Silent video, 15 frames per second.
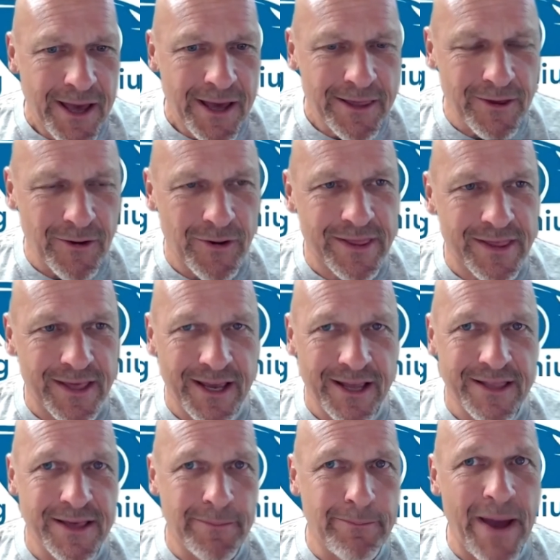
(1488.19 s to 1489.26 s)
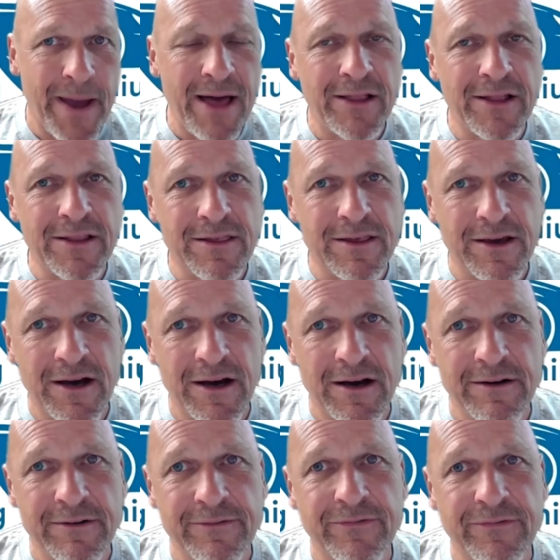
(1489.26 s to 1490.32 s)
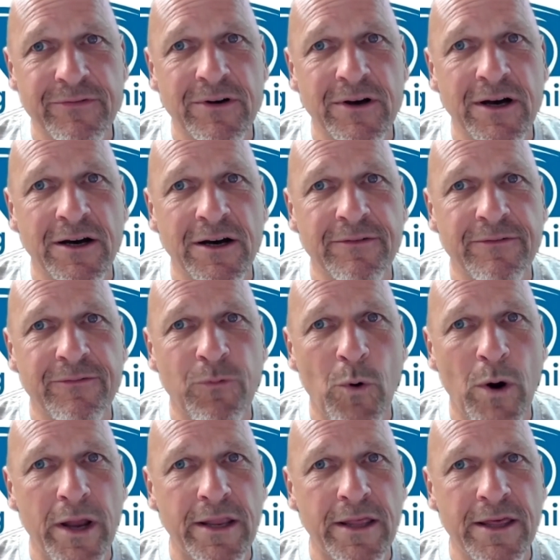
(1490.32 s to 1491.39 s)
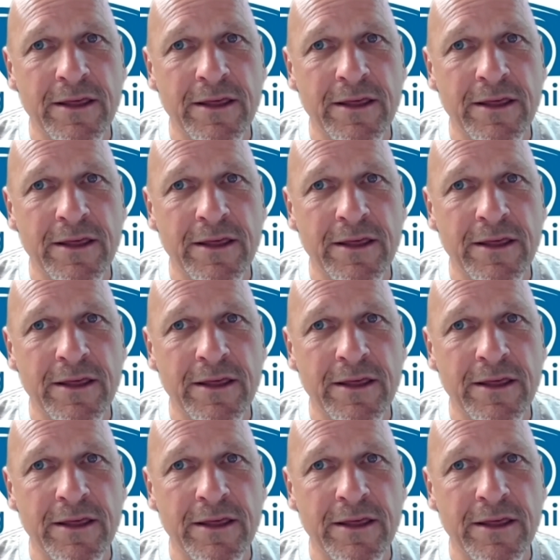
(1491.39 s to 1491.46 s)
So it's a balance of what